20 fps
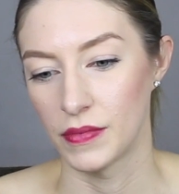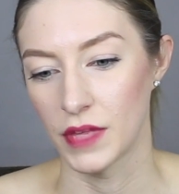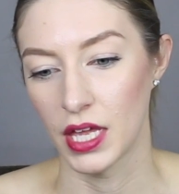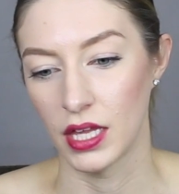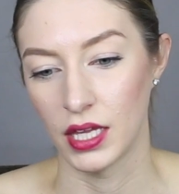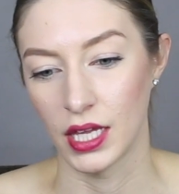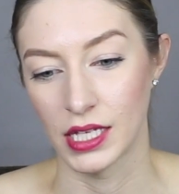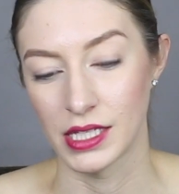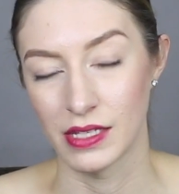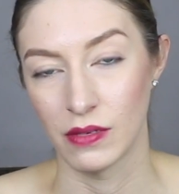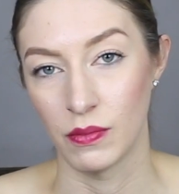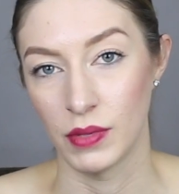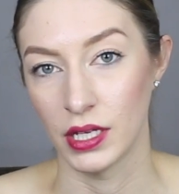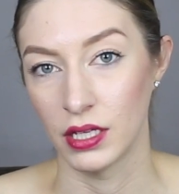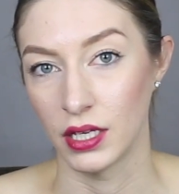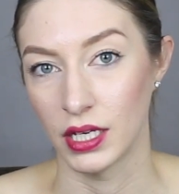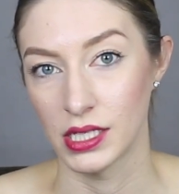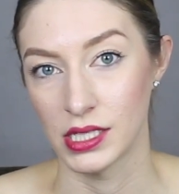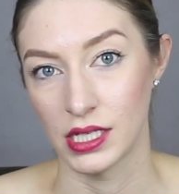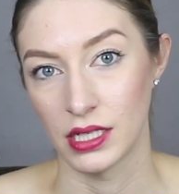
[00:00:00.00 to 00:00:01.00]
And that's a
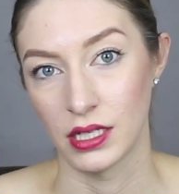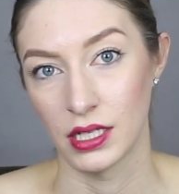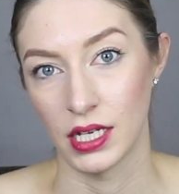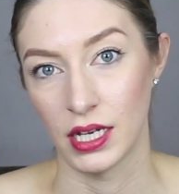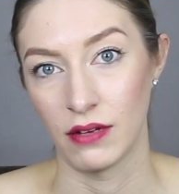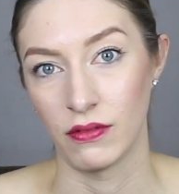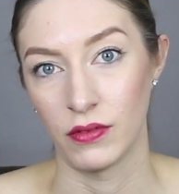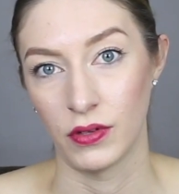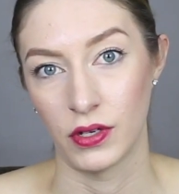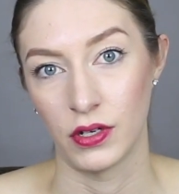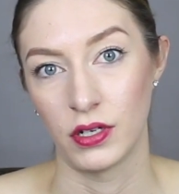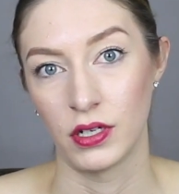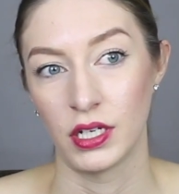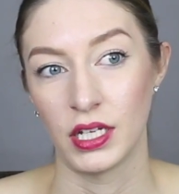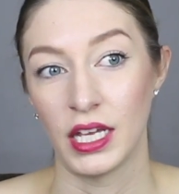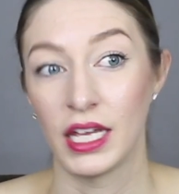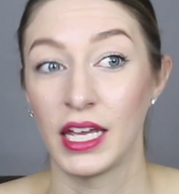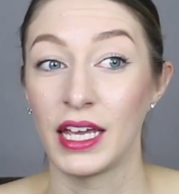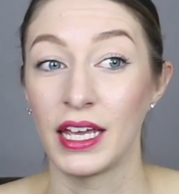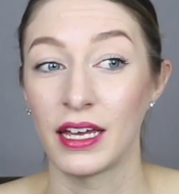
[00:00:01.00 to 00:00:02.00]
big lesson that I've
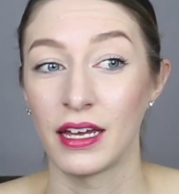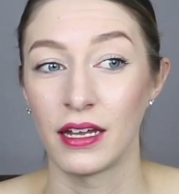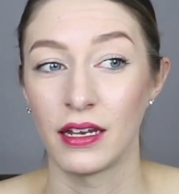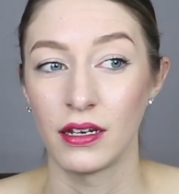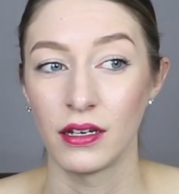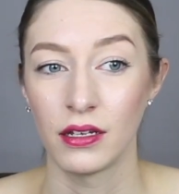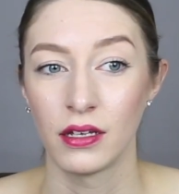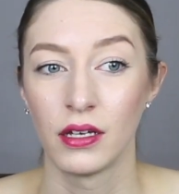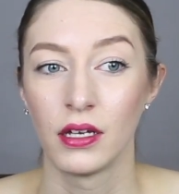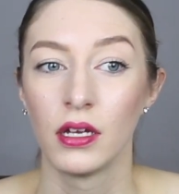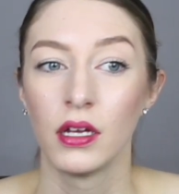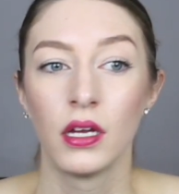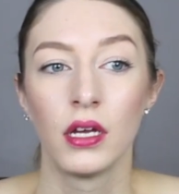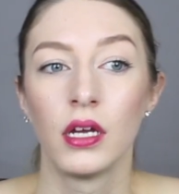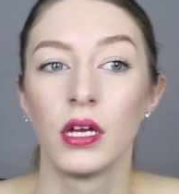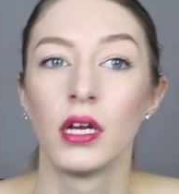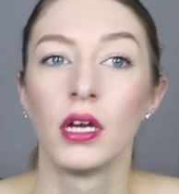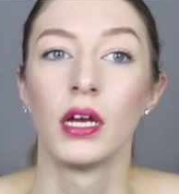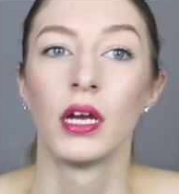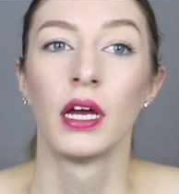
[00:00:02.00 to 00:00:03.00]
learned. And
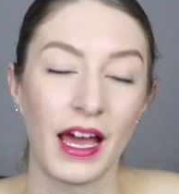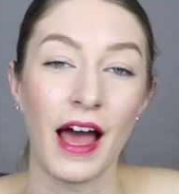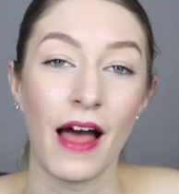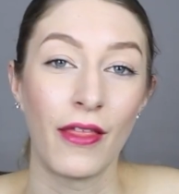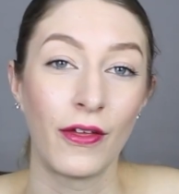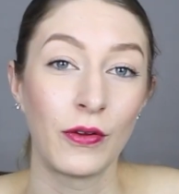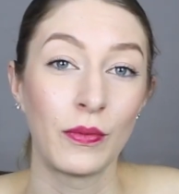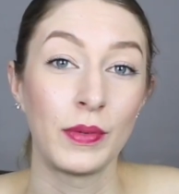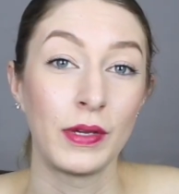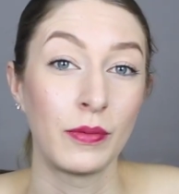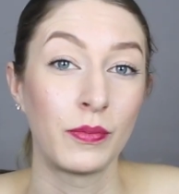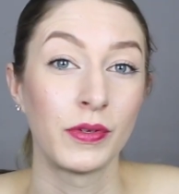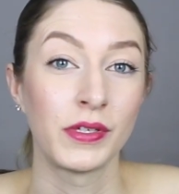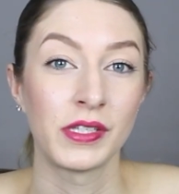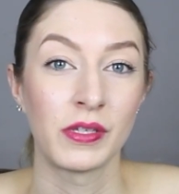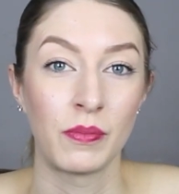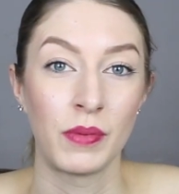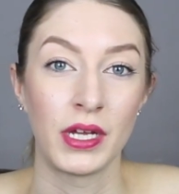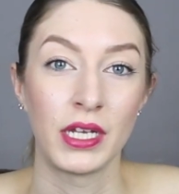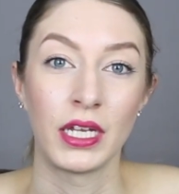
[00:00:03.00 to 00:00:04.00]
other
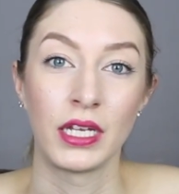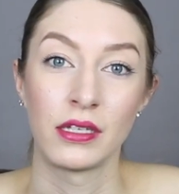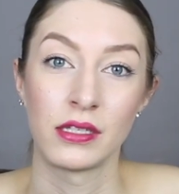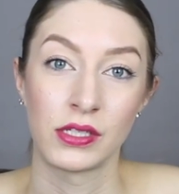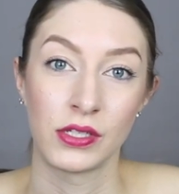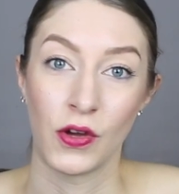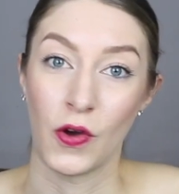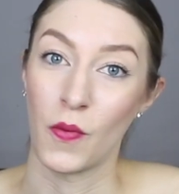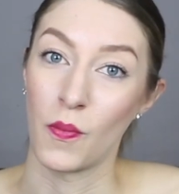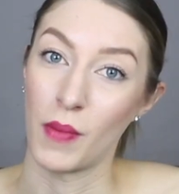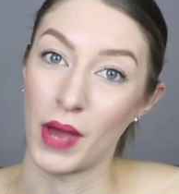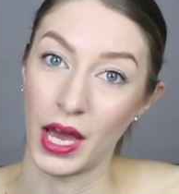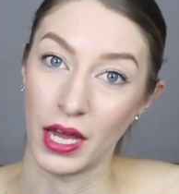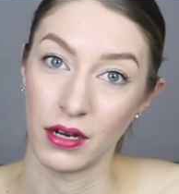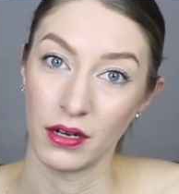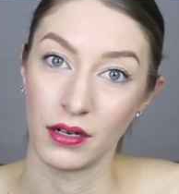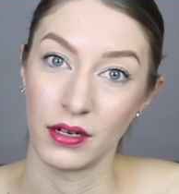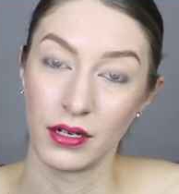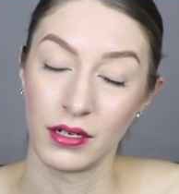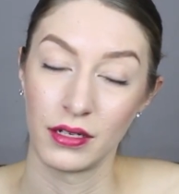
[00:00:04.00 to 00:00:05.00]
people's opinions don't
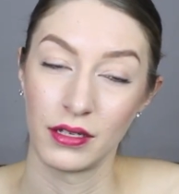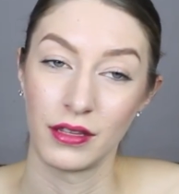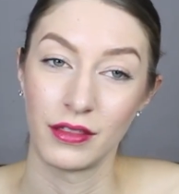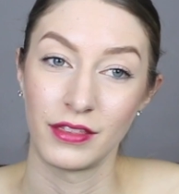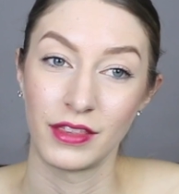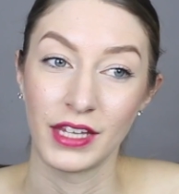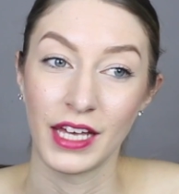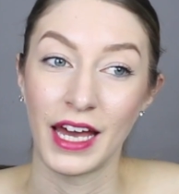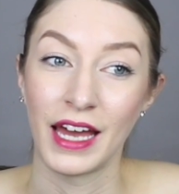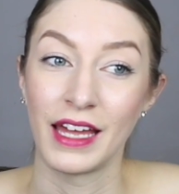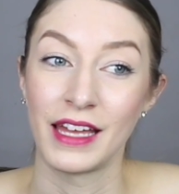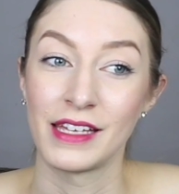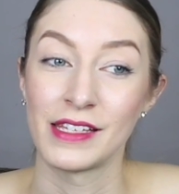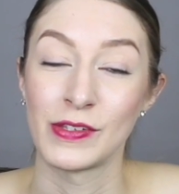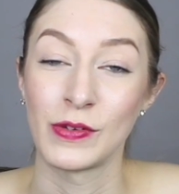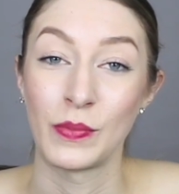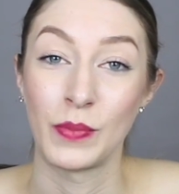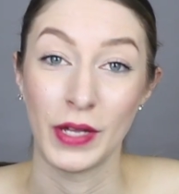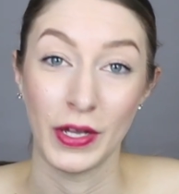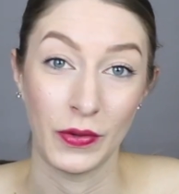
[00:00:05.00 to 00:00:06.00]
matter. That
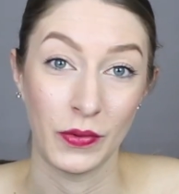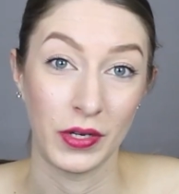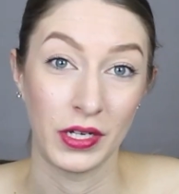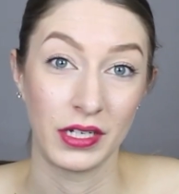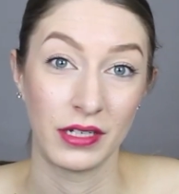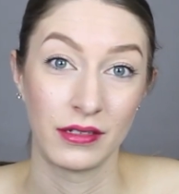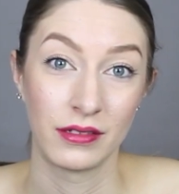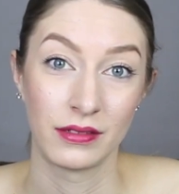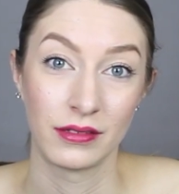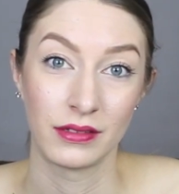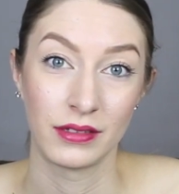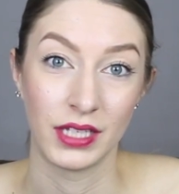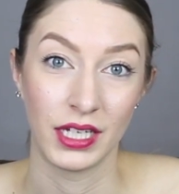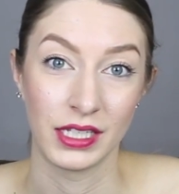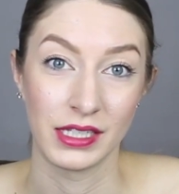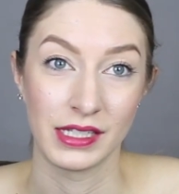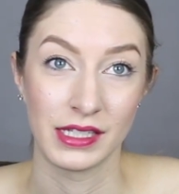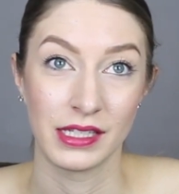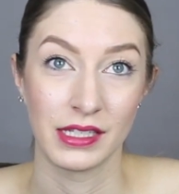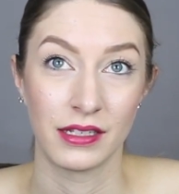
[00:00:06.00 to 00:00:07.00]
is a big one.
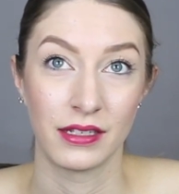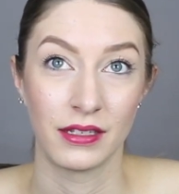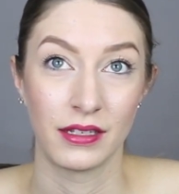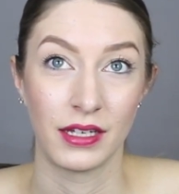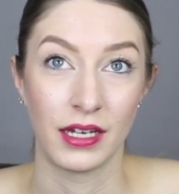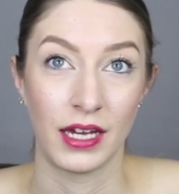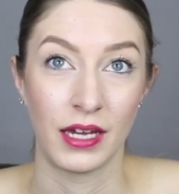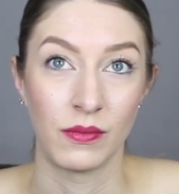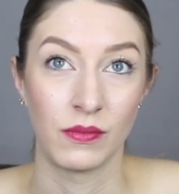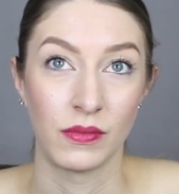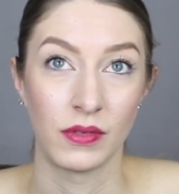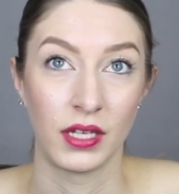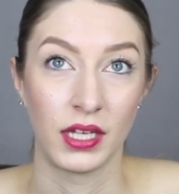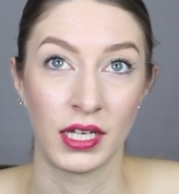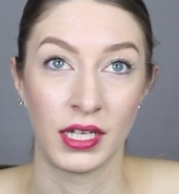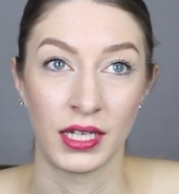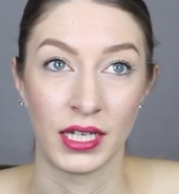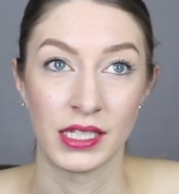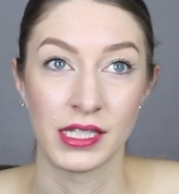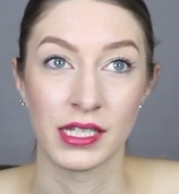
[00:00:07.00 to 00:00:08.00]

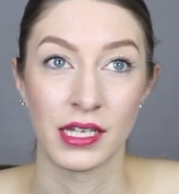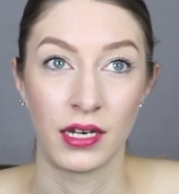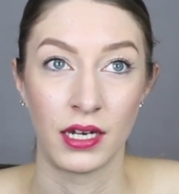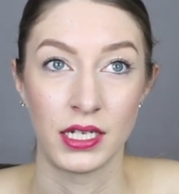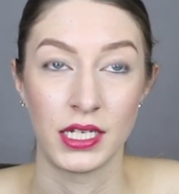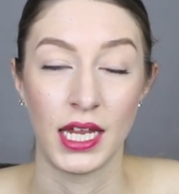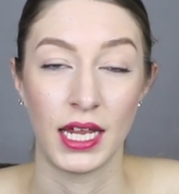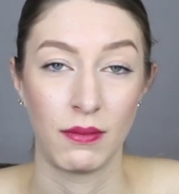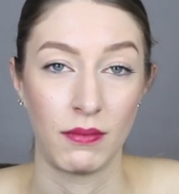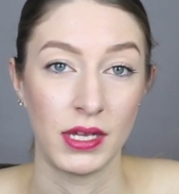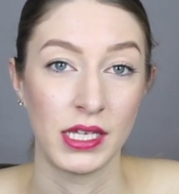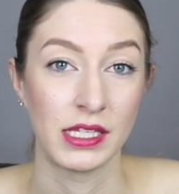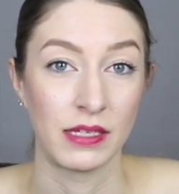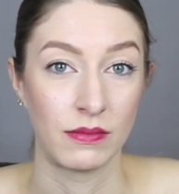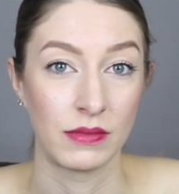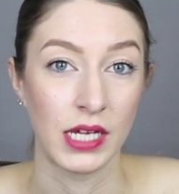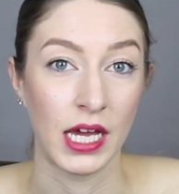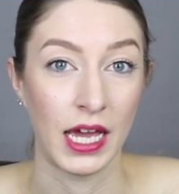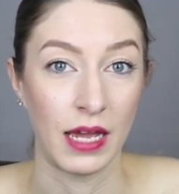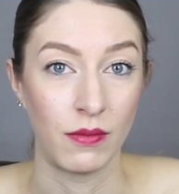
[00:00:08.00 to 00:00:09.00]
That's gonna take me
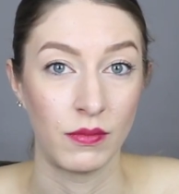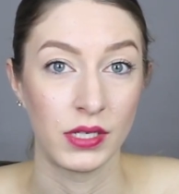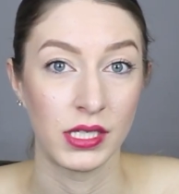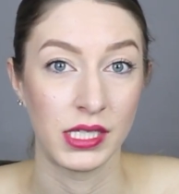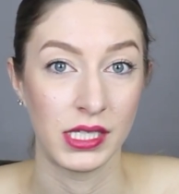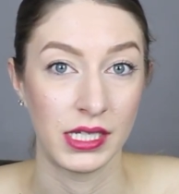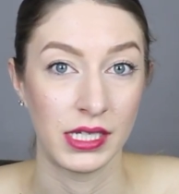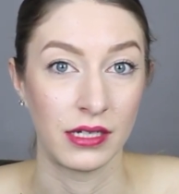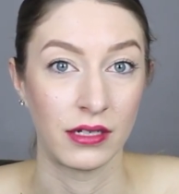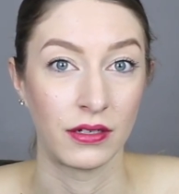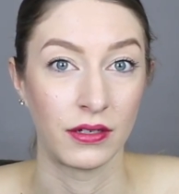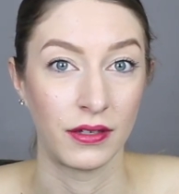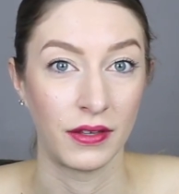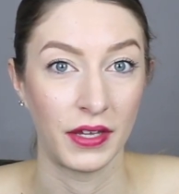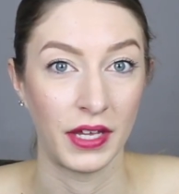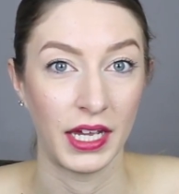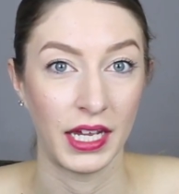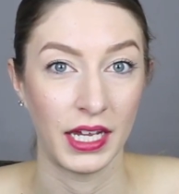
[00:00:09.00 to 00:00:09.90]
some time to still